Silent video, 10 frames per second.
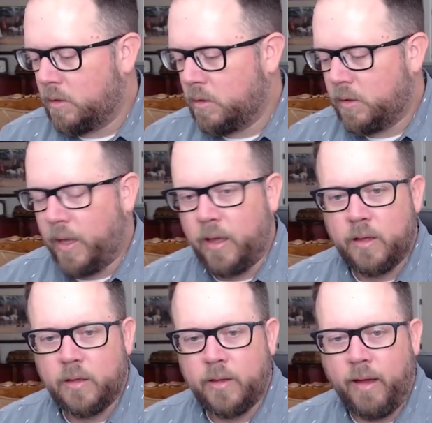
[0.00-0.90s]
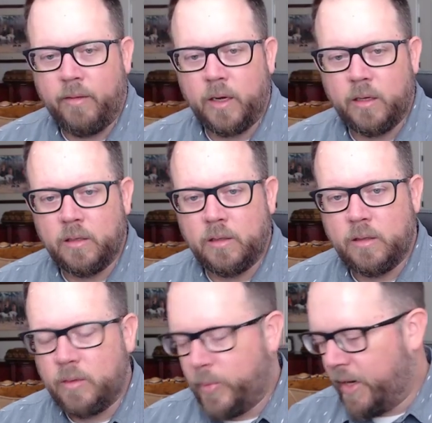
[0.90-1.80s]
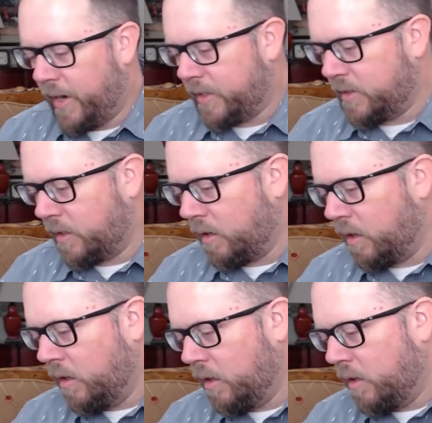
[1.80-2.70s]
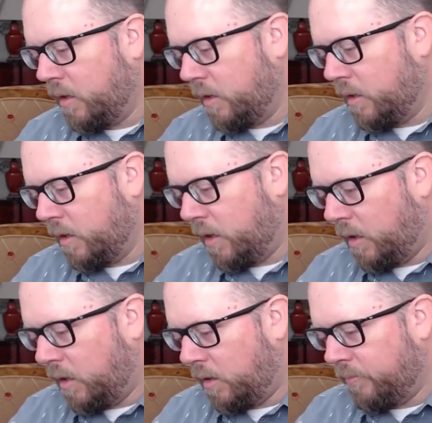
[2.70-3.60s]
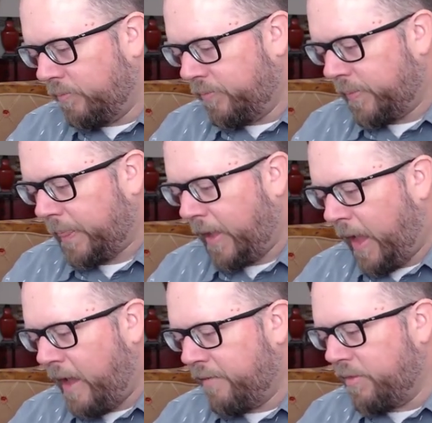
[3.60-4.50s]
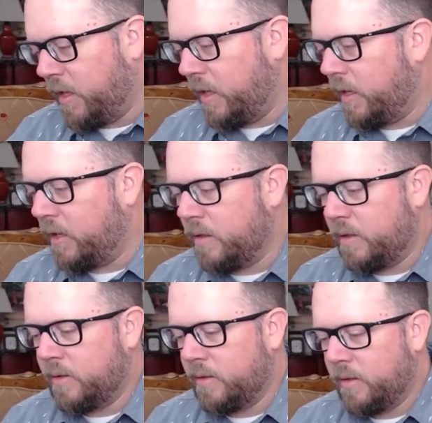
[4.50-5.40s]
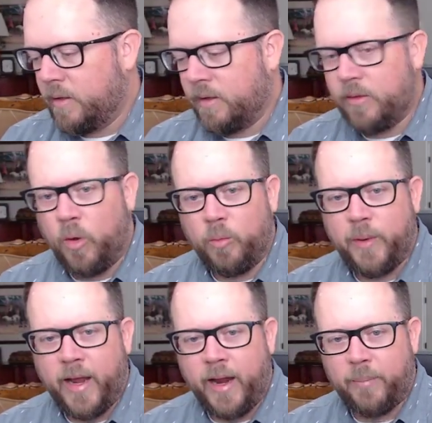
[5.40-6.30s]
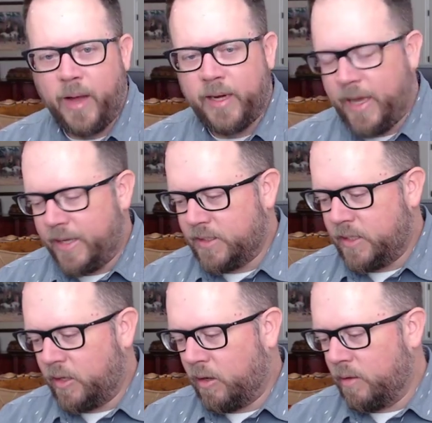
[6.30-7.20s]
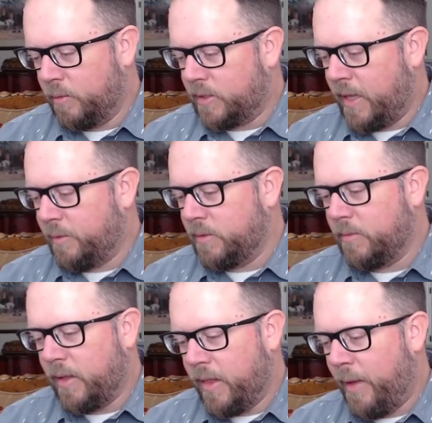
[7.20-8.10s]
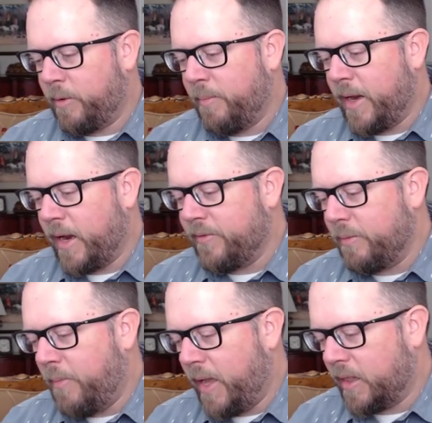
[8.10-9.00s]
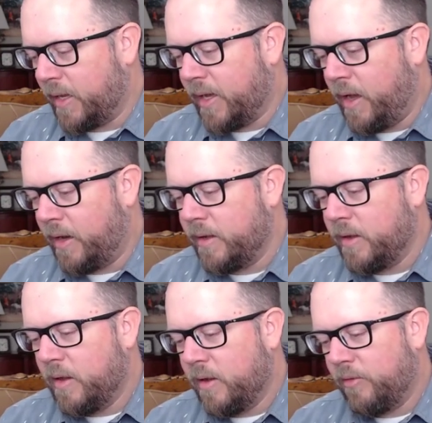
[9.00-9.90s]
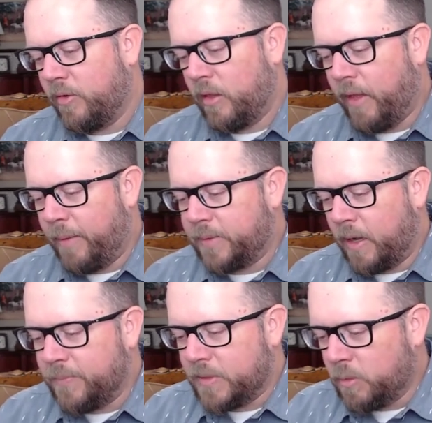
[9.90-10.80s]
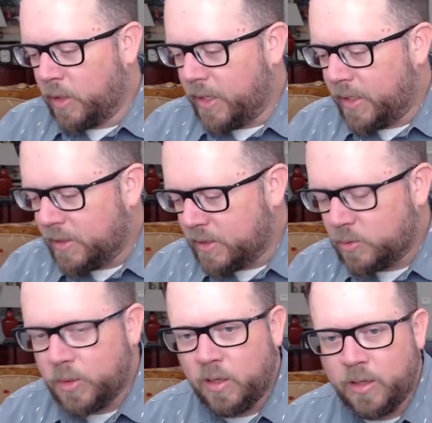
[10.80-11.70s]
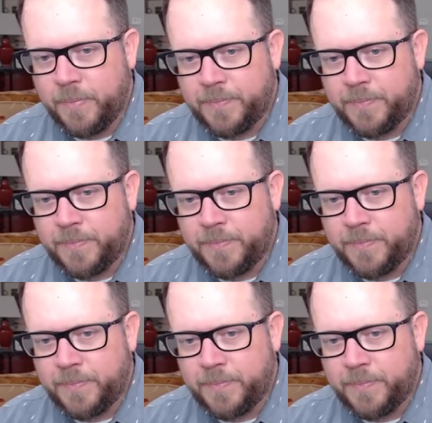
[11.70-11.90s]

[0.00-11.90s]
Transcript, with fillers: Yeah, that one, Pin sticker. Uh, I have the the old Pin podcast sticker, which that one that one may not even make the cut for the laptop. So we're gonna get this one on.